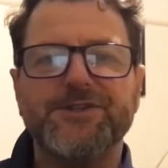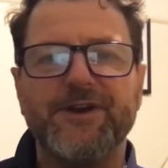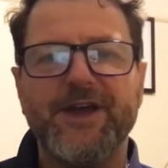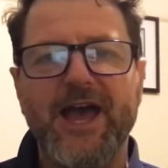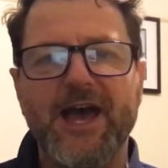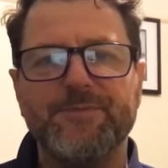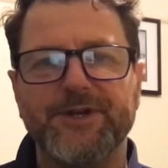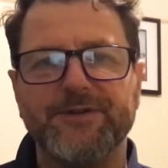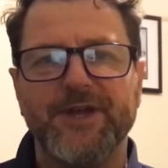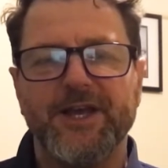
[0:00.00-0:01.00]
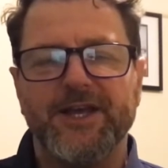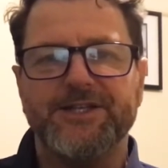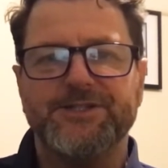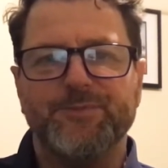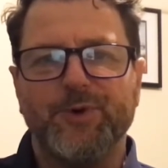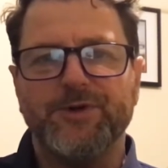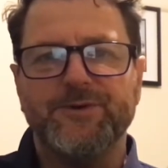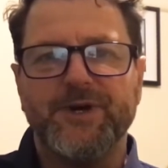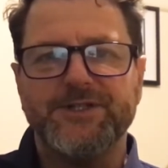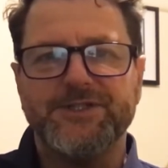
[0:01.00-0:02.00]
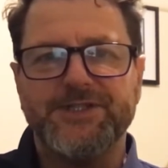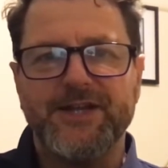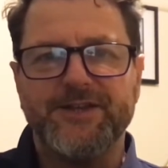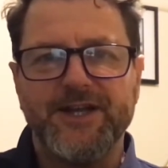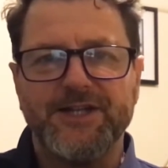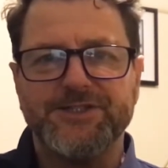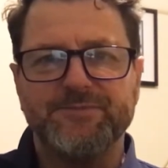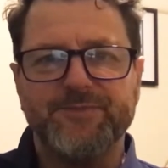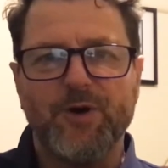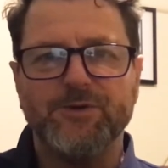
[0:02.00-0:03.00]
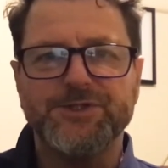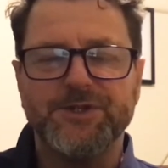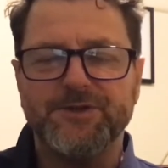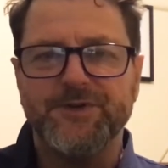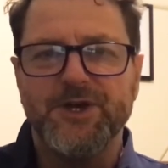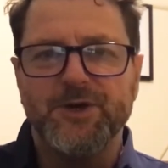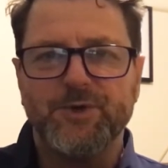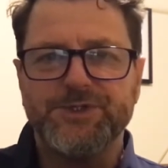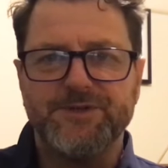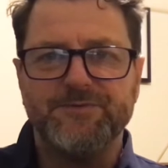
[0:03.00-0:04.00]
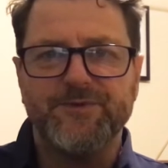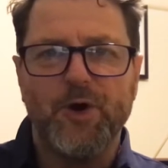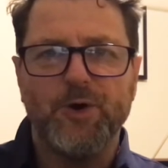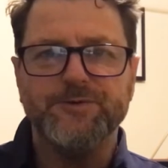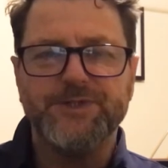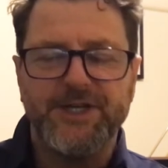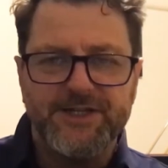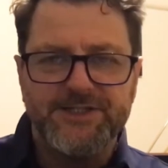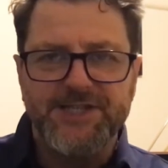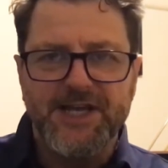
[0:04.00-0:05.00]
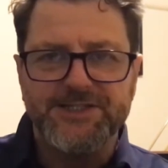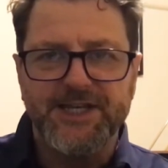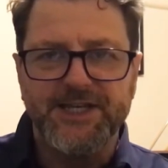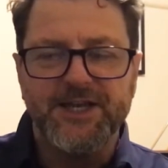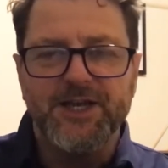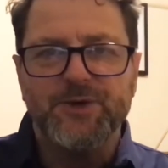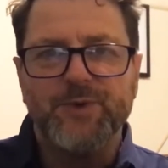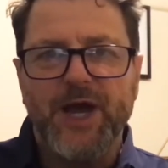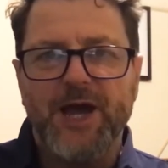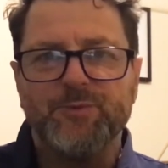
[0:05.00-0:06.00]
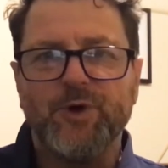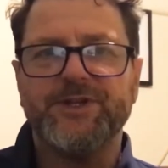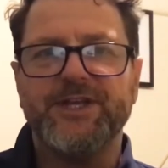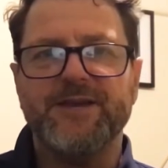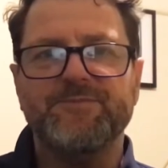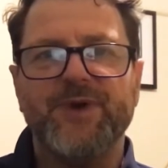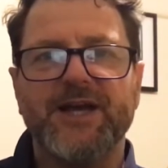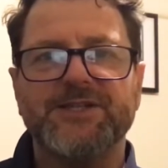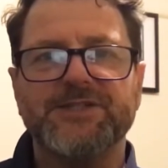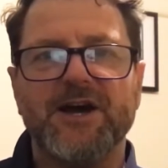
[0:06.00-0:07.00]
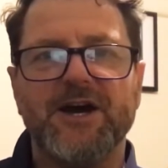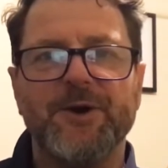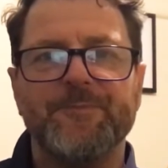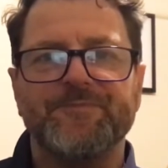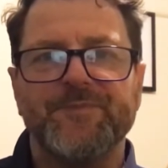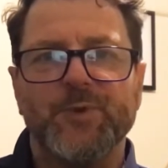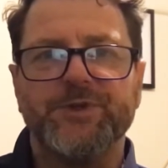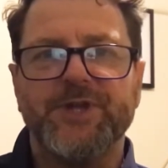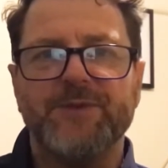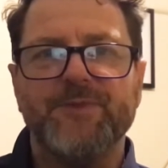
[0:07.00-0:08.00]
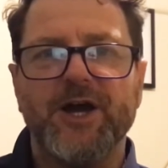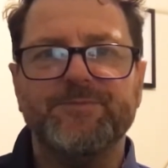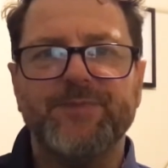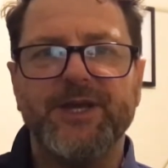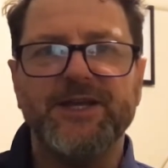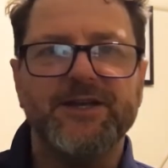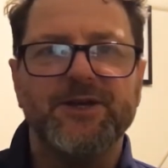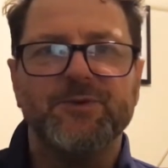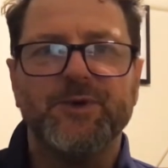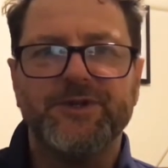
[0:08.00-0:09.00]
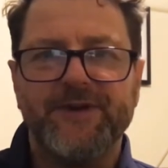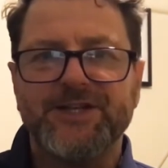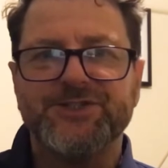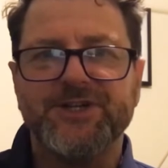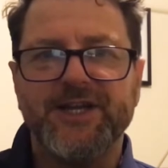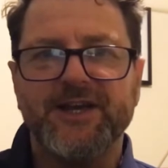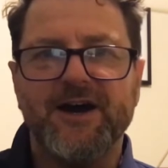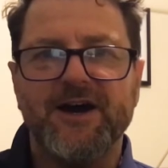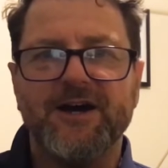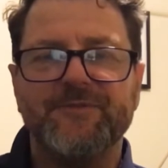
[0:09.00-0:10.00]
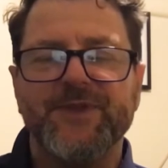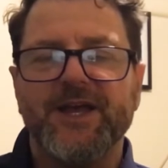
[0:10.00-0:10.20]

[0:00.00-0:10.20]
going to happen, it's important to understand the nuts and bolts of what's involved in assessing what the impacts are, what they might be, what they actually are,